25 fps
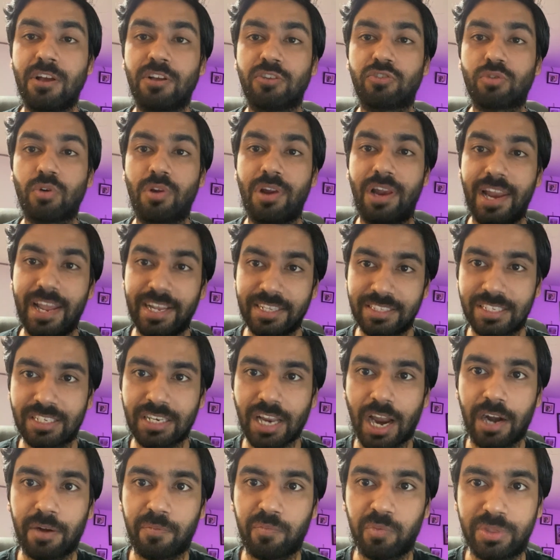So let's
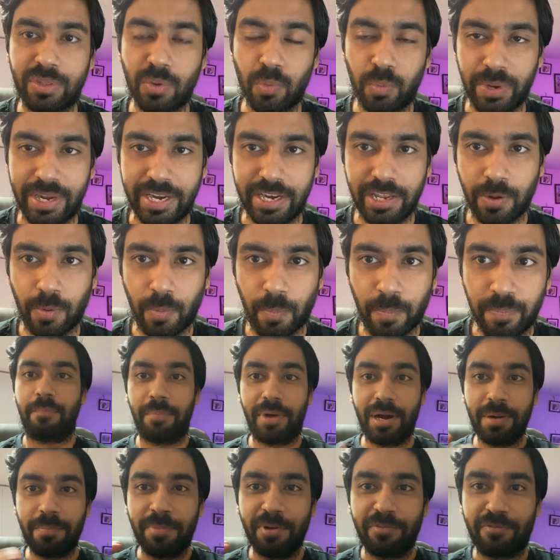start with the video.
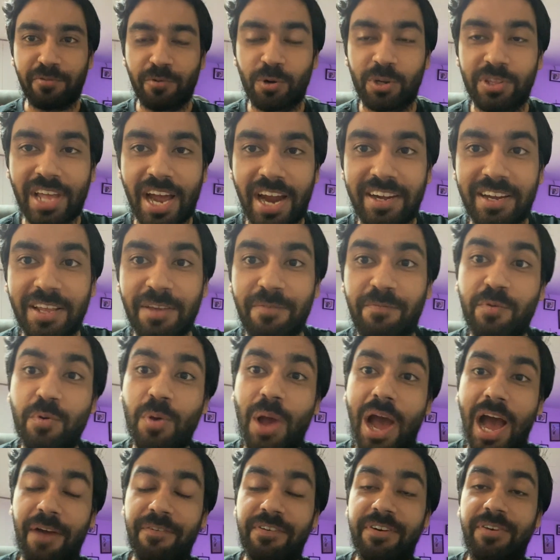But before that, if you
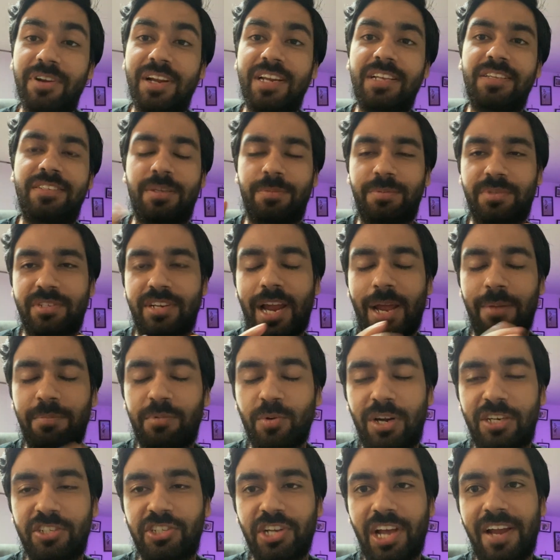haven't really subscribed
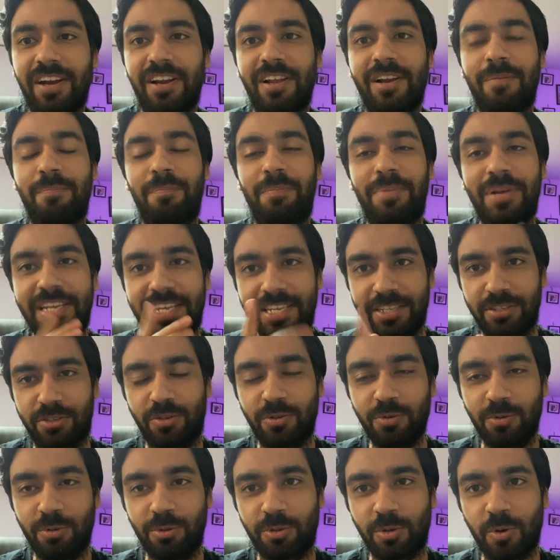to our channel, please
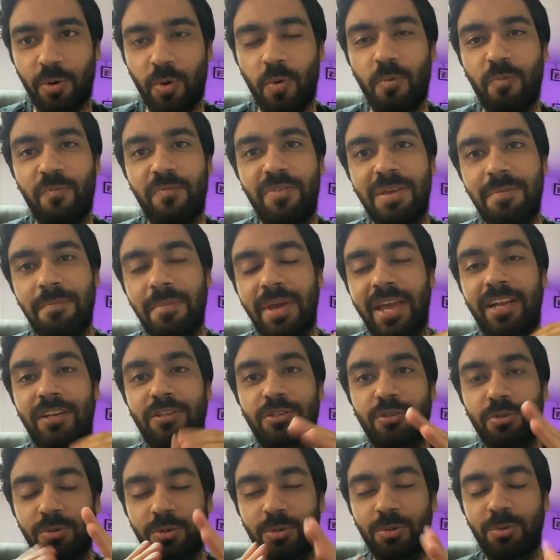do so. We
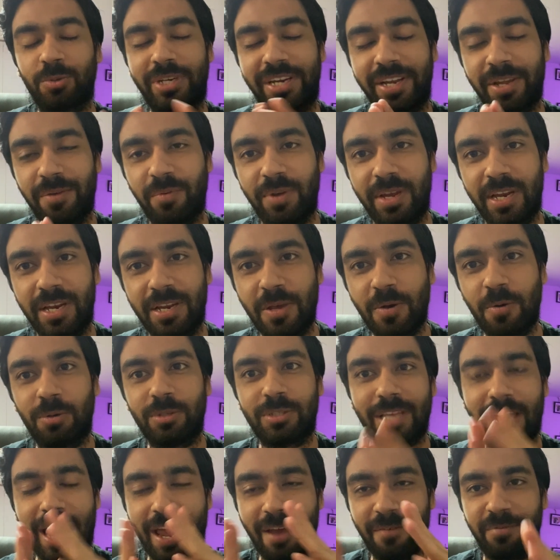make 2 to 3
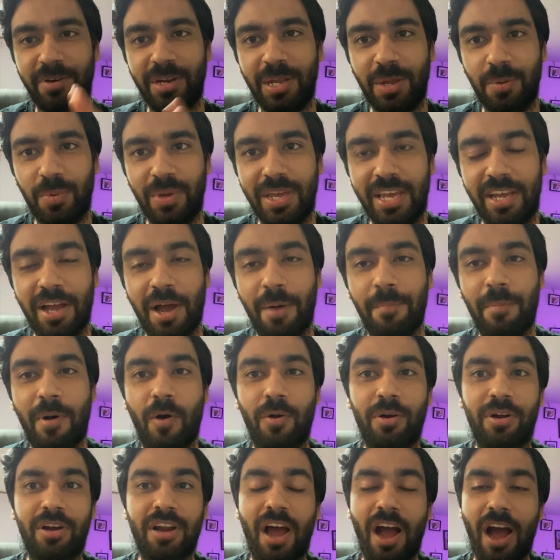videos every week
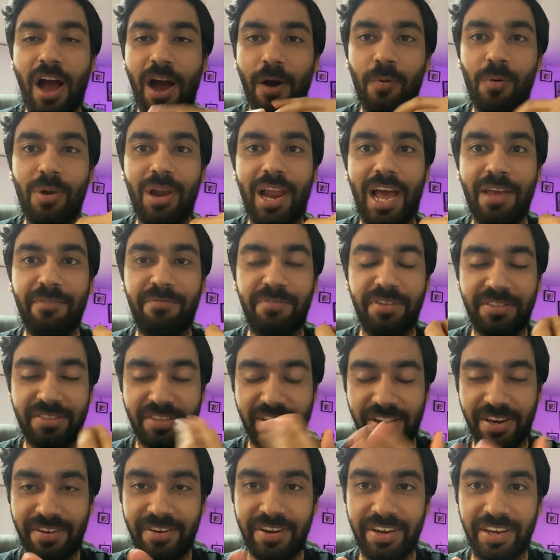about how life is
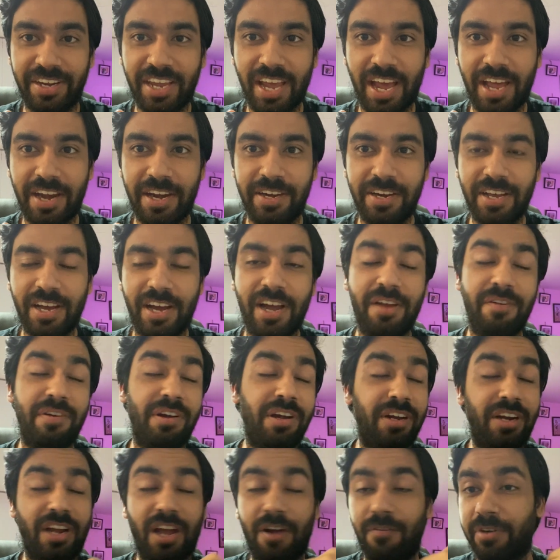here in Canada,
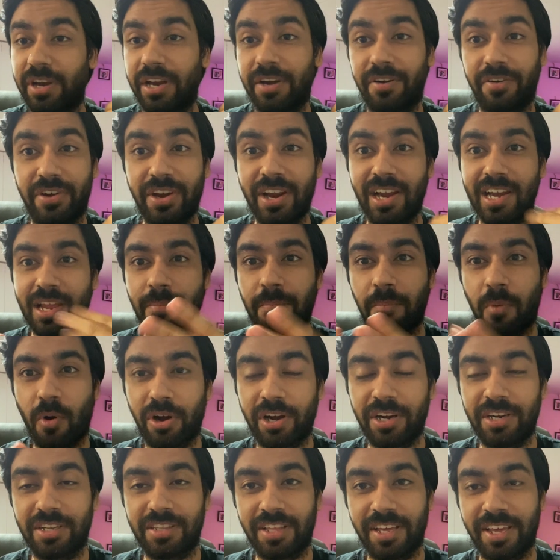covering really
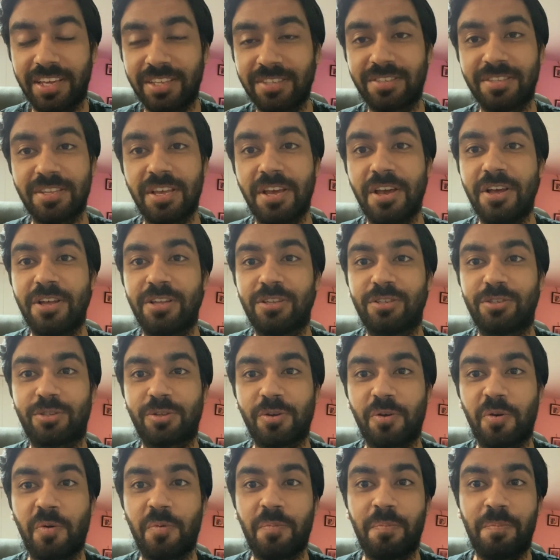important things.
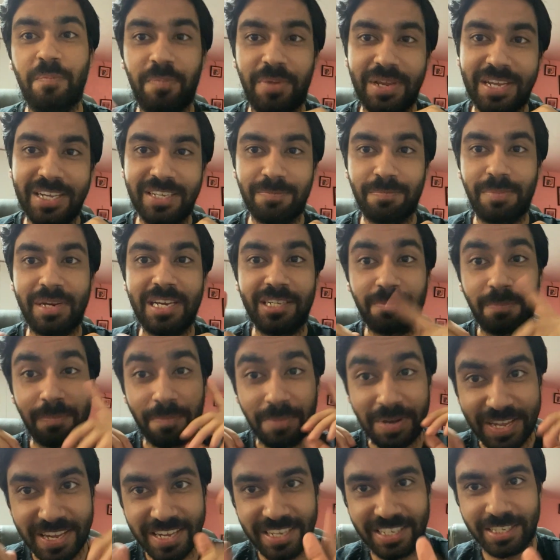So please
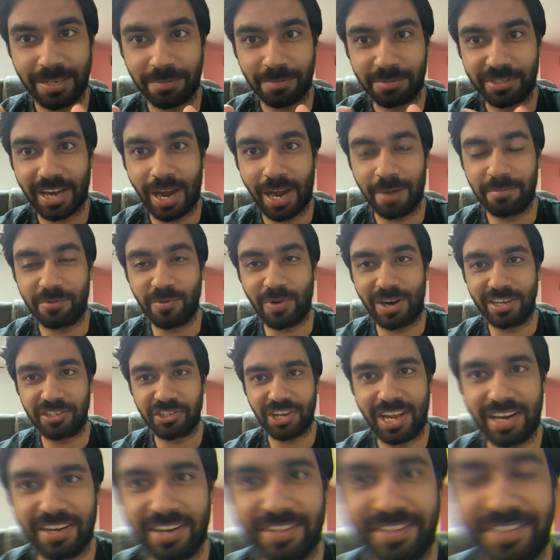subscribe to our
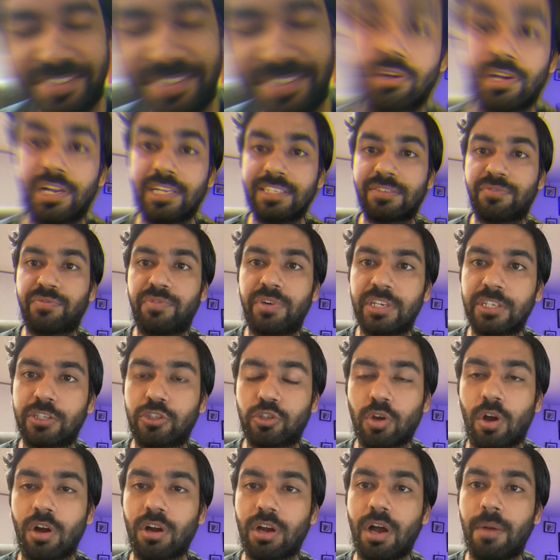channel. let's first
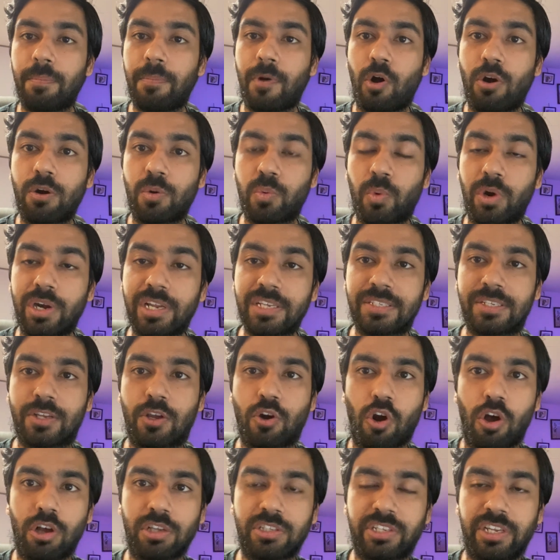talk about what is
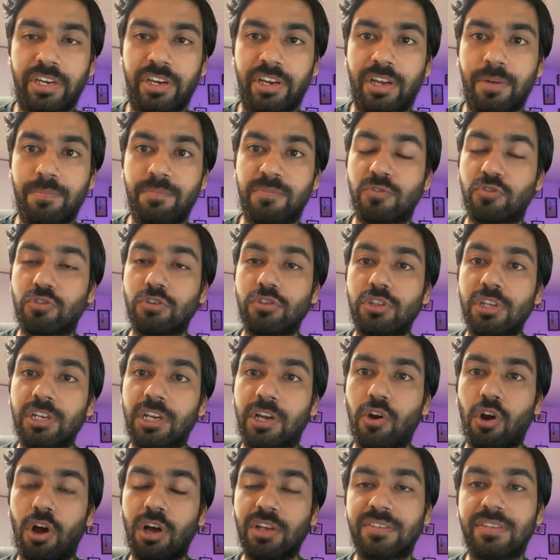gross income. So the
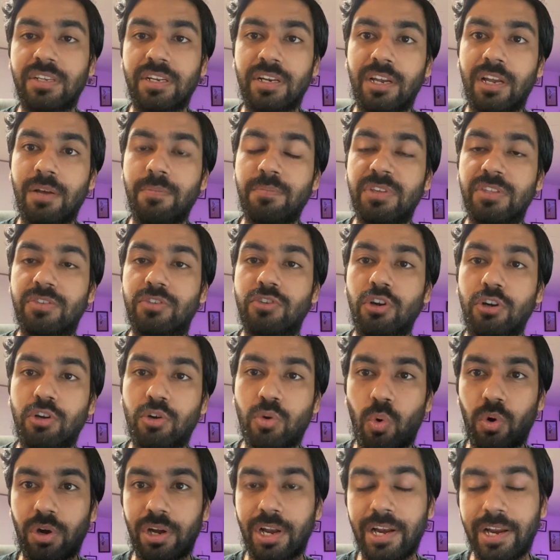gross income is your
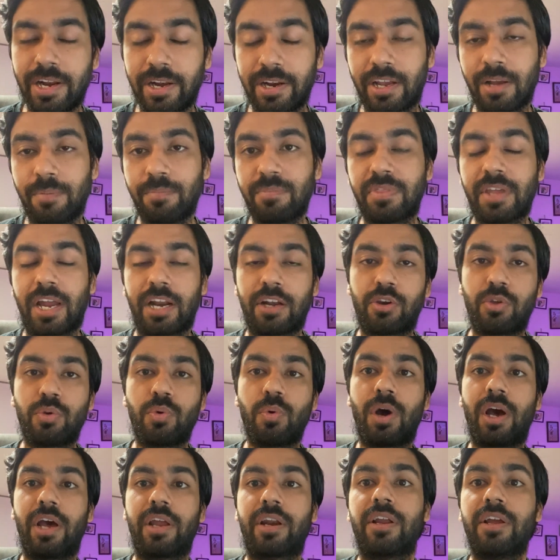total income that
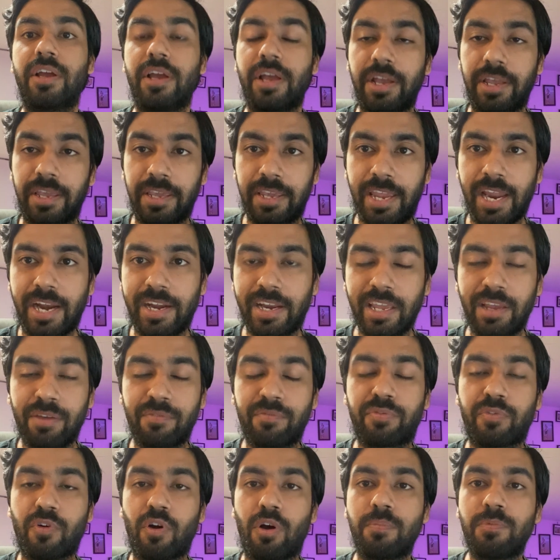you are getting
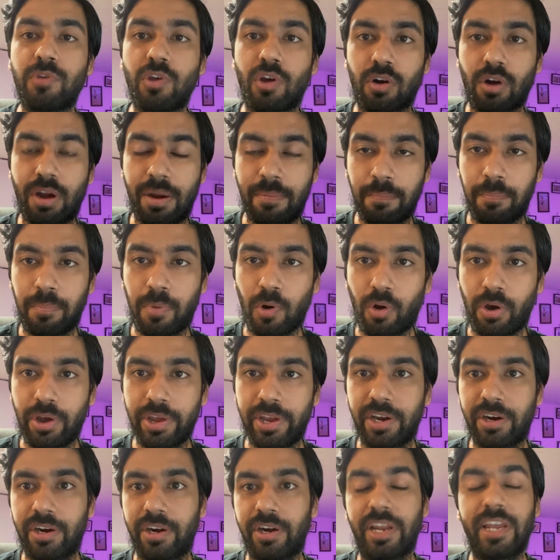from your
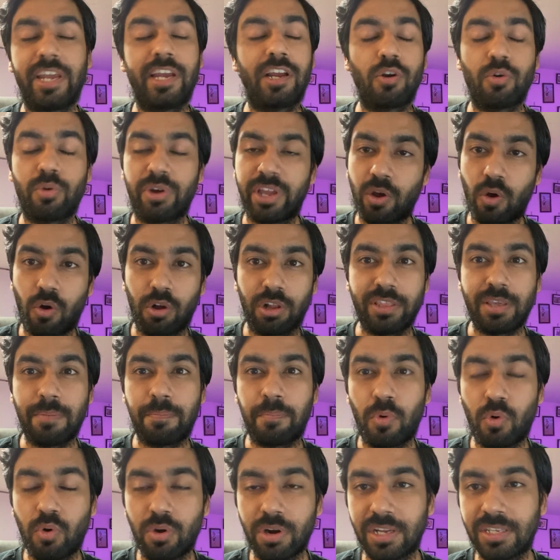employer, including all the
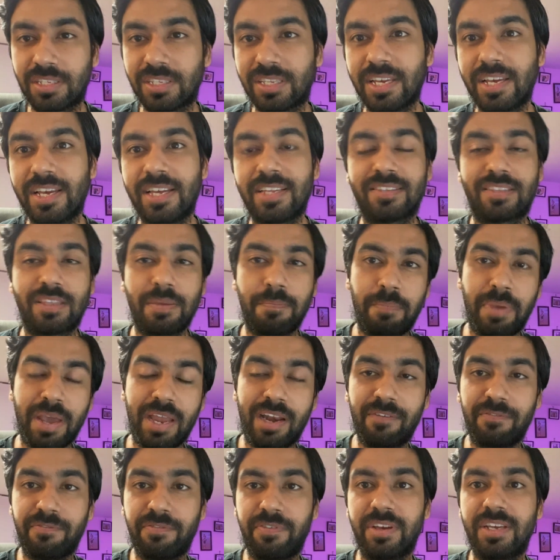bonuses, the
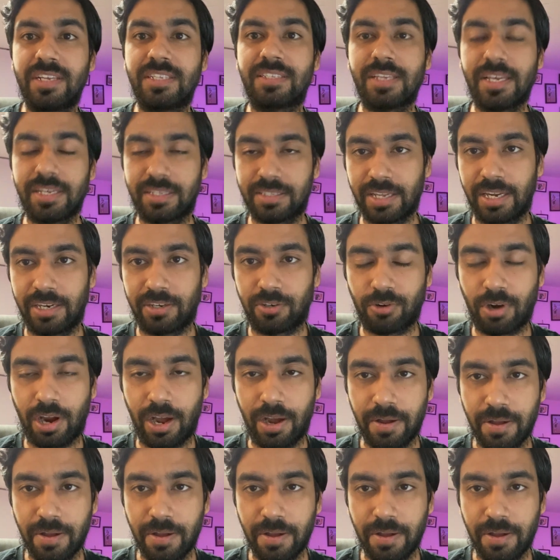benefits, etc.